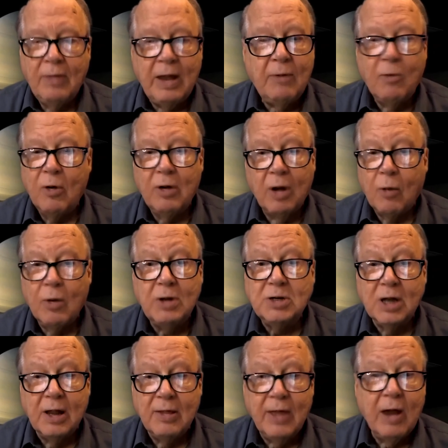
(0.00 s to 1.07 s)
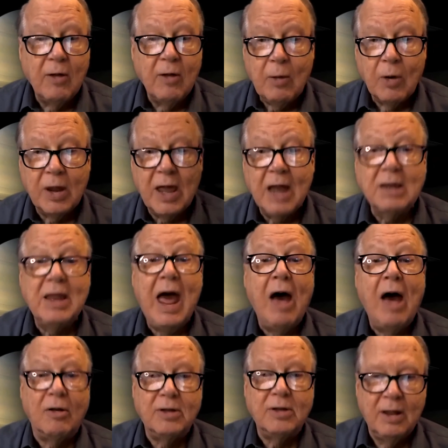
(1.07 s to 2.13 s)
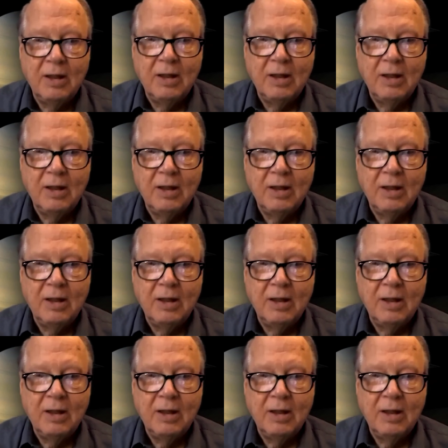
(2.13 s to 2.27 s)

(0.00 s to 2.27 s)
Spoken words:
They weren't originally there; they were kicked out.